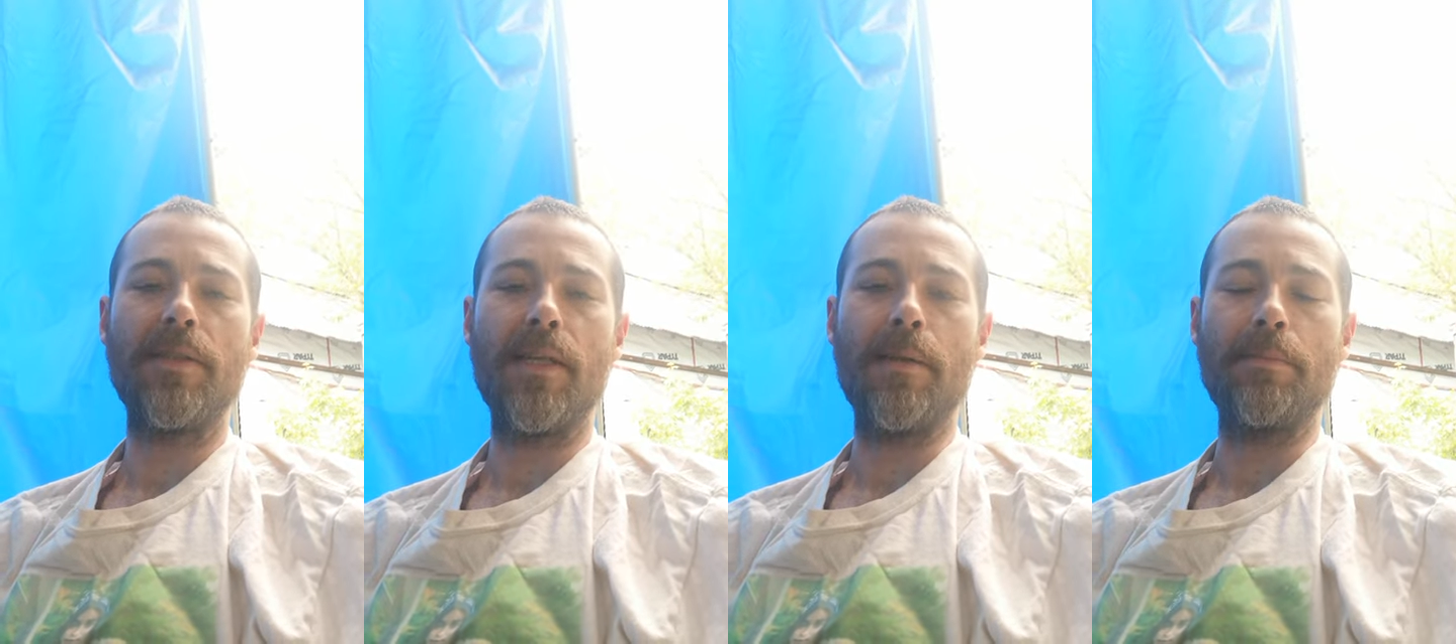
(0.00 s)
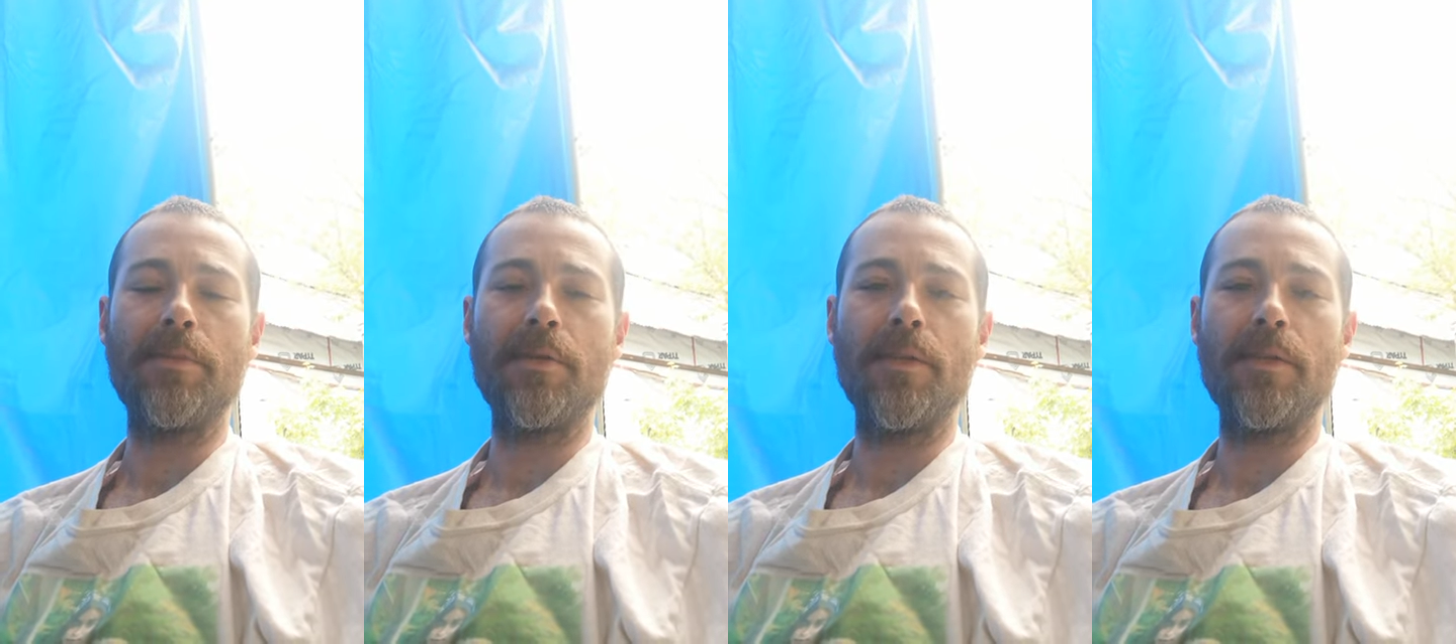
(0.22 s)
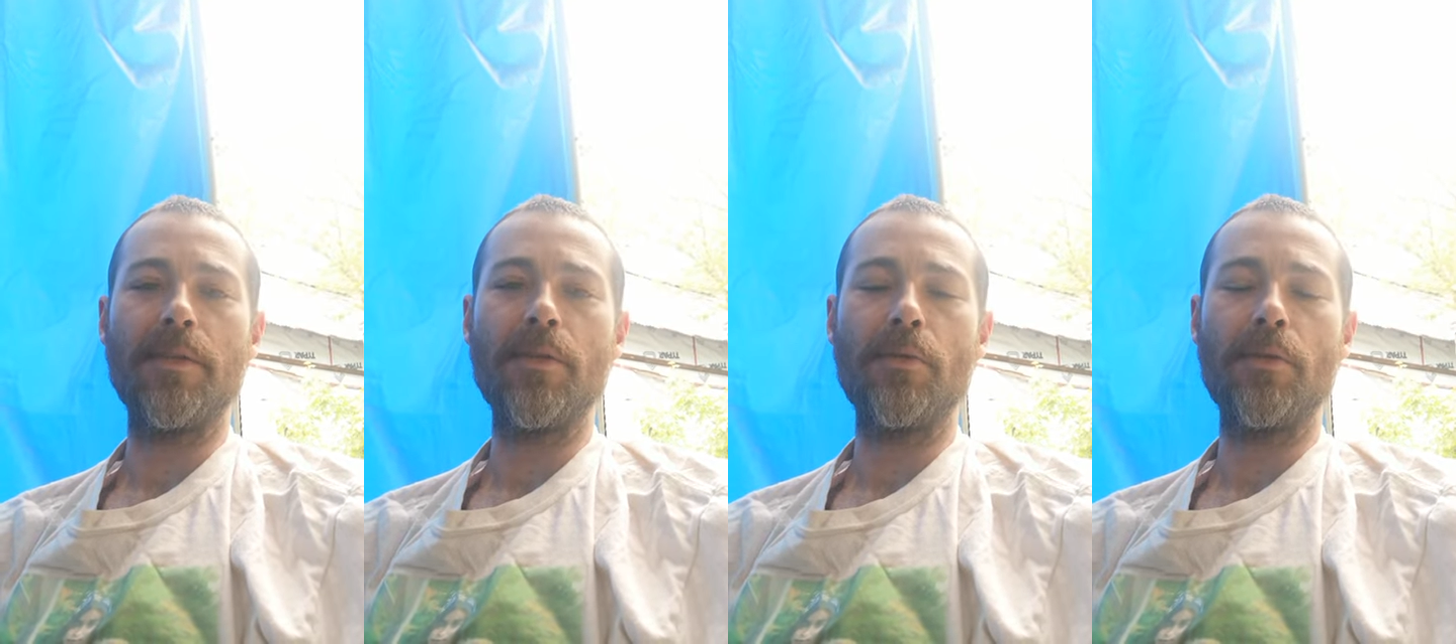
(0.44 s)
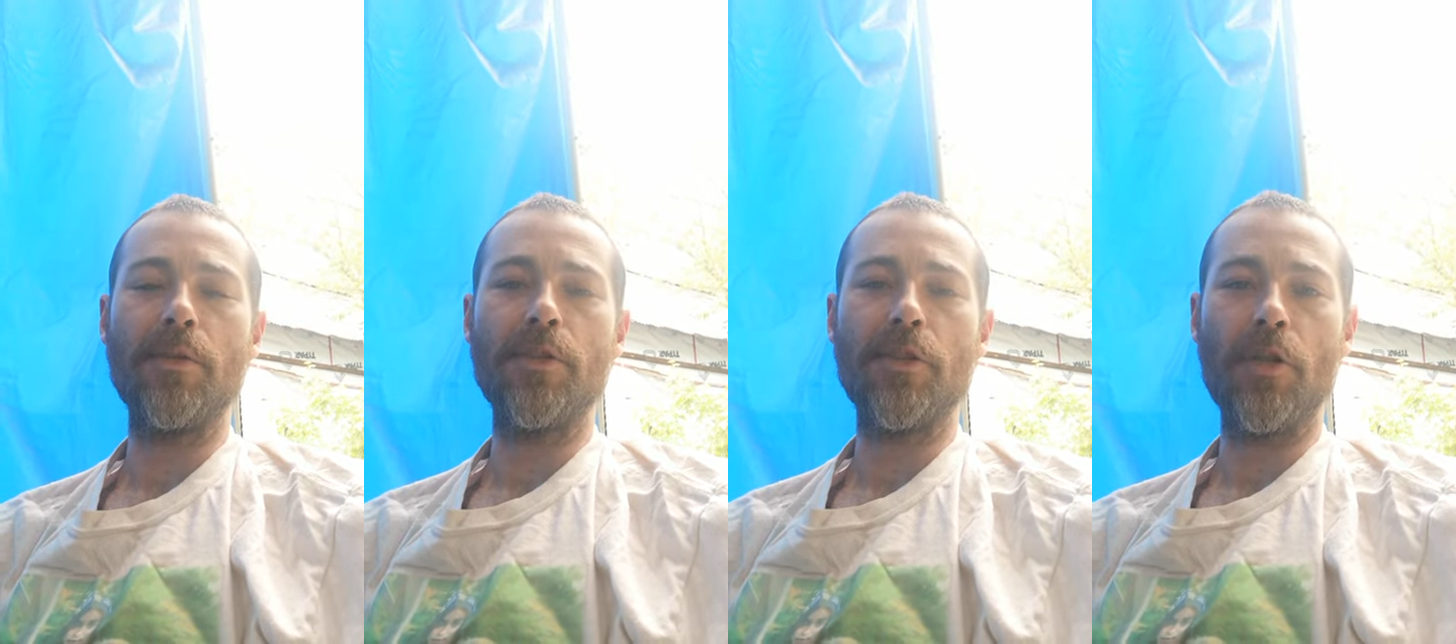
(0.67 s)
tip to
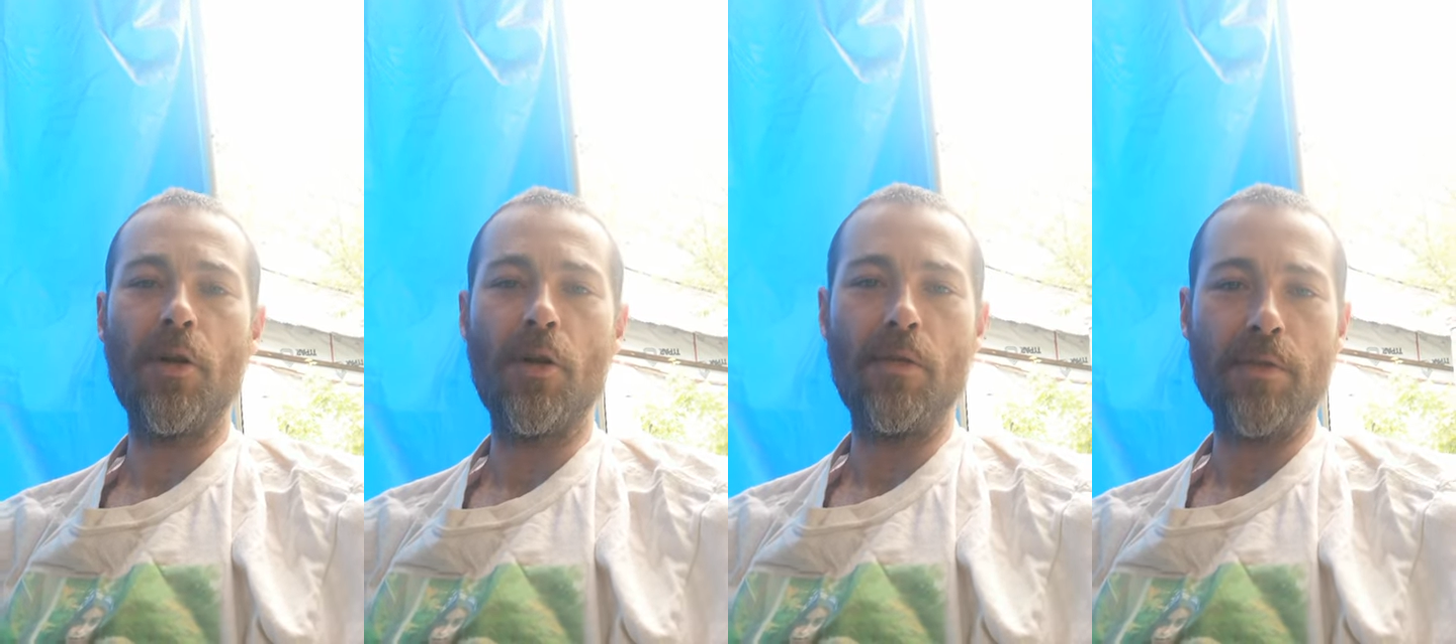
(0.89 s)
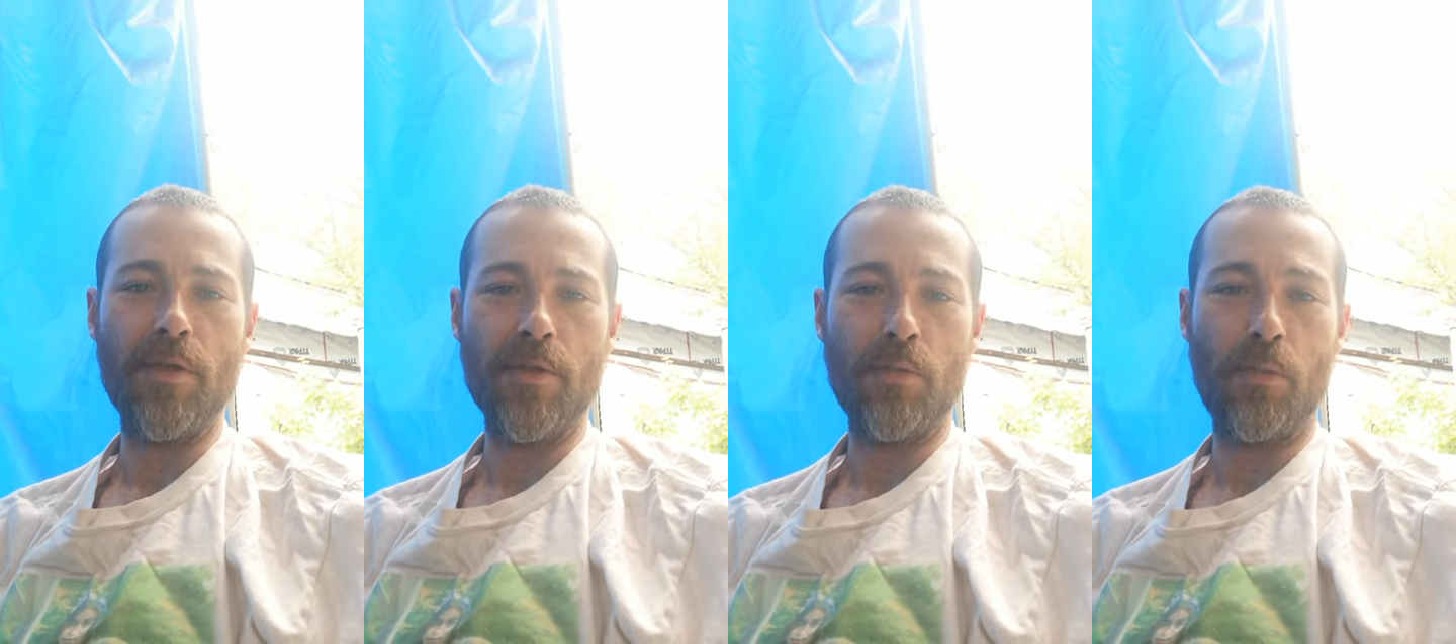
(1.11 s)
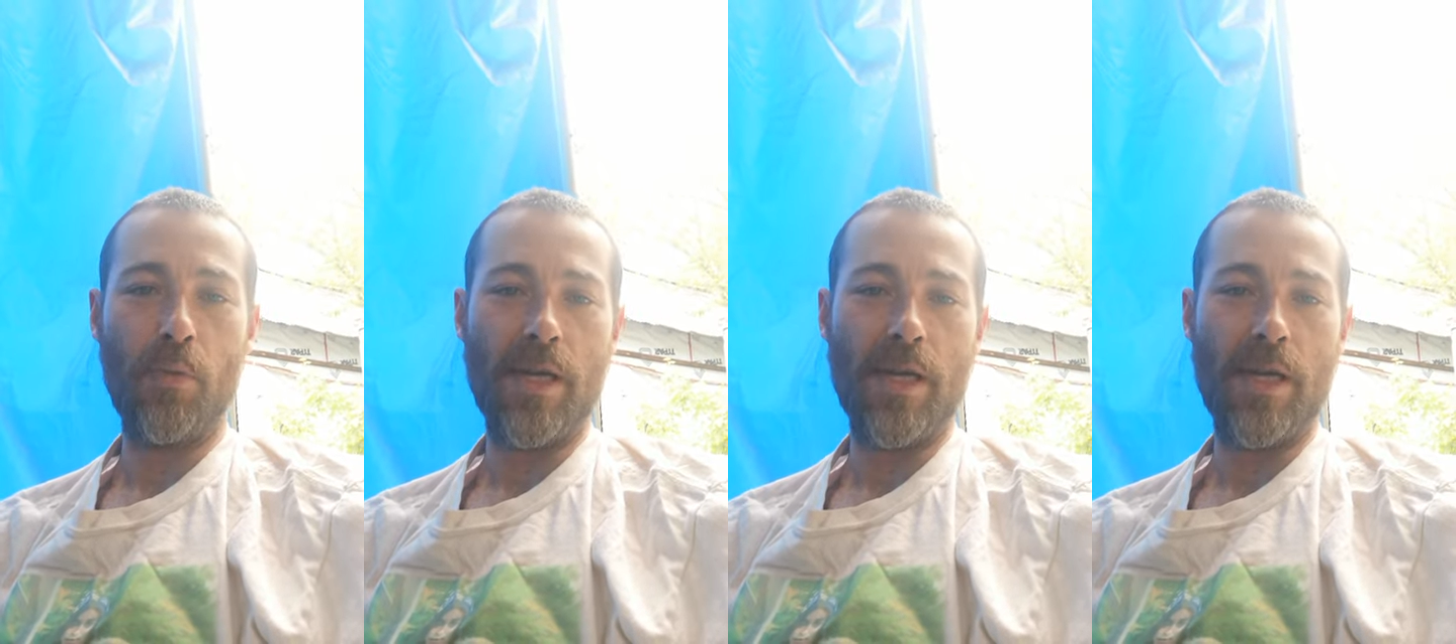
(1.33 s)
deal with Jehovah's